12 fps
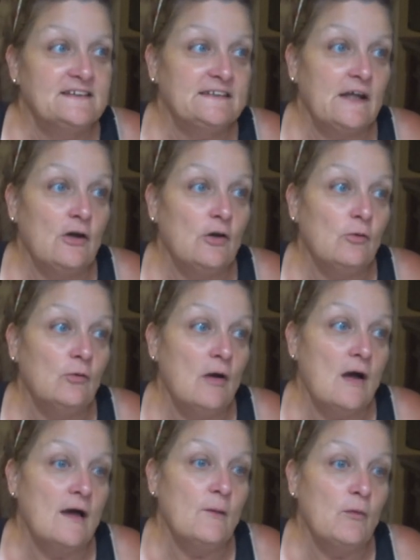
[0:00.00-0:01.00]
So
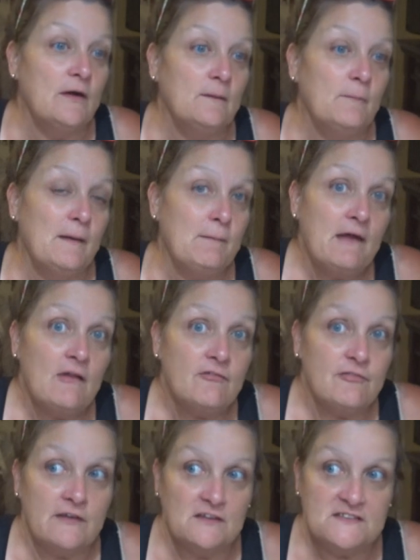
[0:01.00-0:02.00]
I wanted my bell
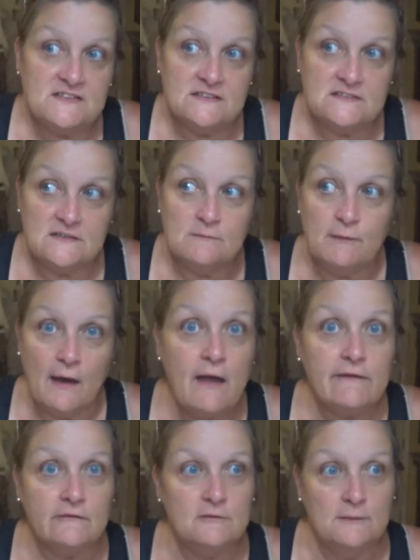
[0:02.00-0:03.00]
fixed. It
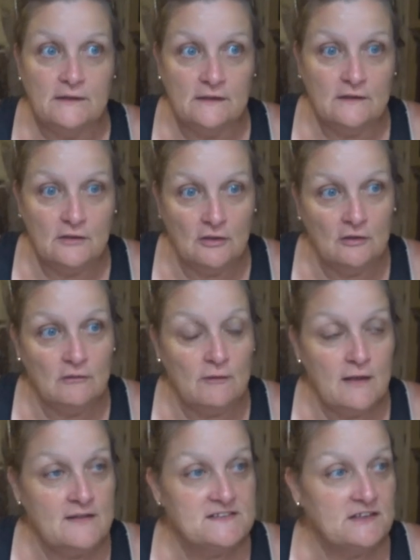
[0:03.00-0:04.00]
bothered me, you know,
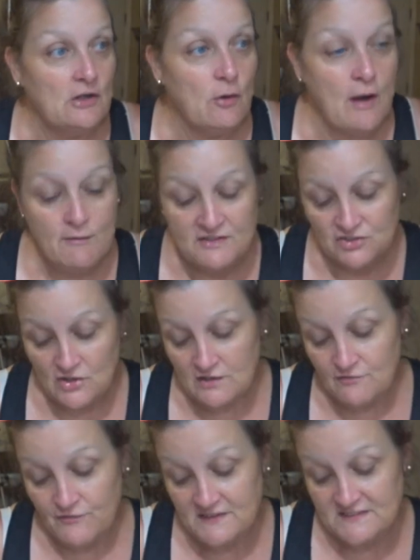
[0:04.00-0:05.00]
and so I was trying
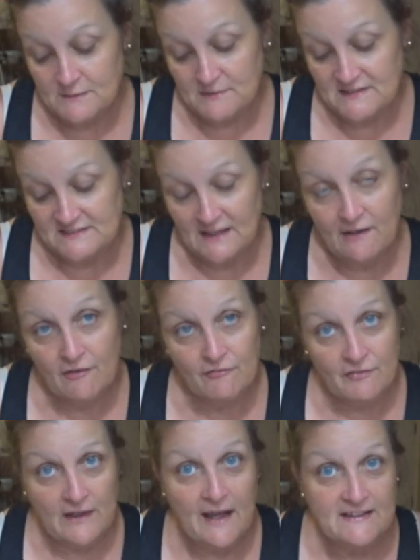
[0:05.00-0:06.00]
to fix it
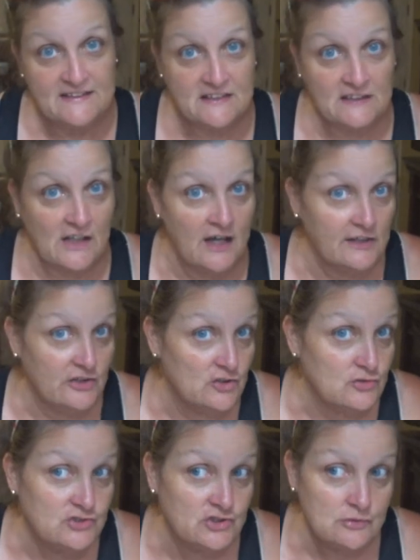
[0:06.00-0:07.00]
myself and I did a lot of
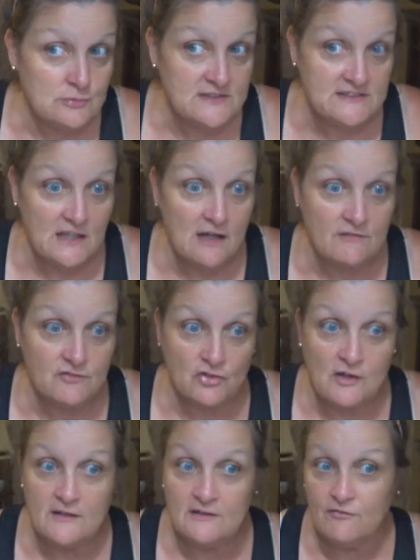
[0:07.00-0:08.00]
YouTube stuff
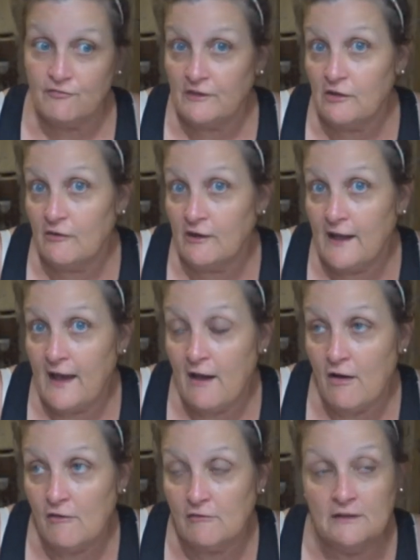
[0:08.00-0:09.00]
trying to figure it
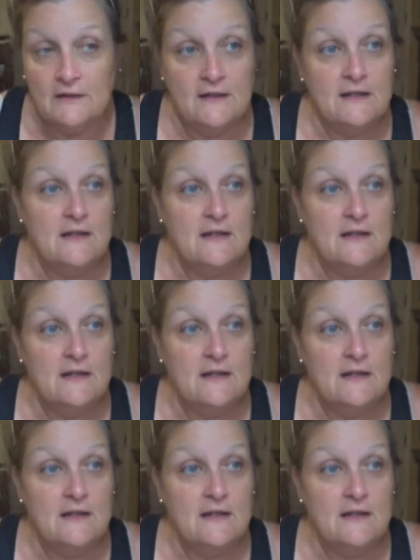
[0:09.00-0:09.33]
out.